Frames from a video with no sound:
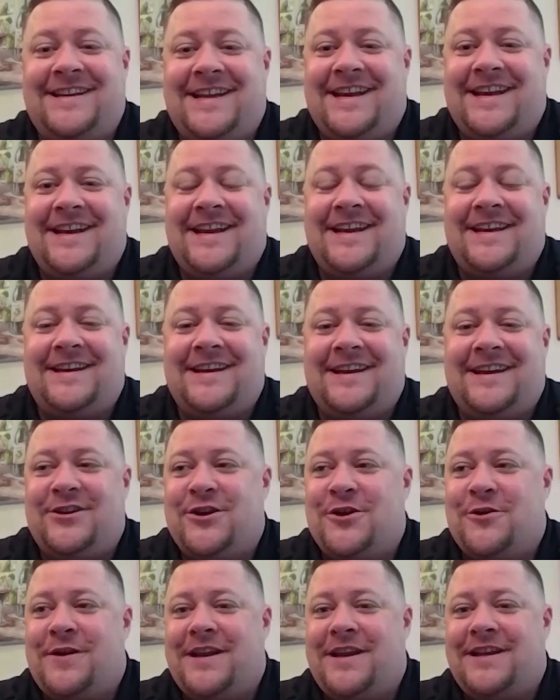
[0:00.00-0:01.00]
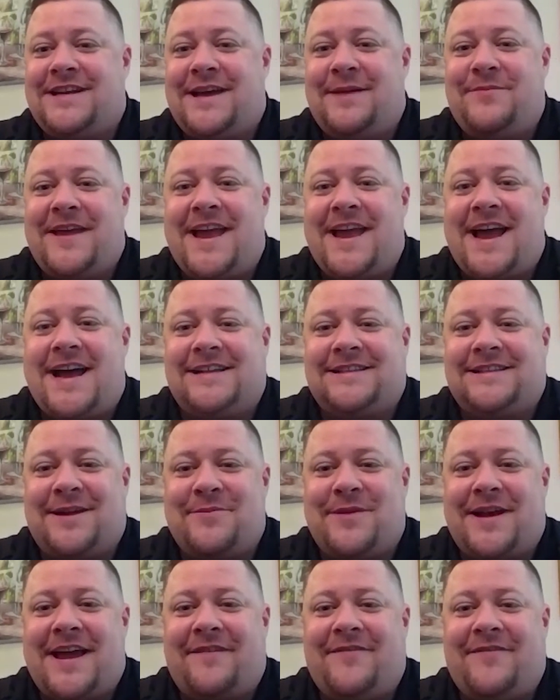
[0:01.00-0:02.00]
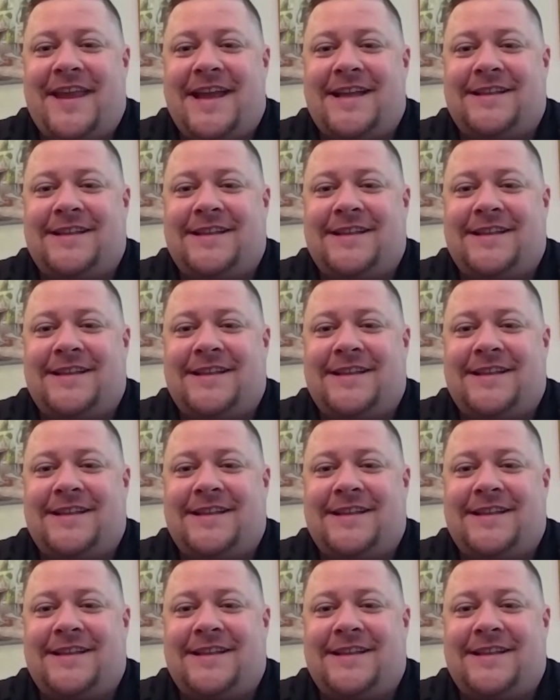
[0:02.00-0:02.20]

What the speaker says: And anytime they ask, I'm going to have the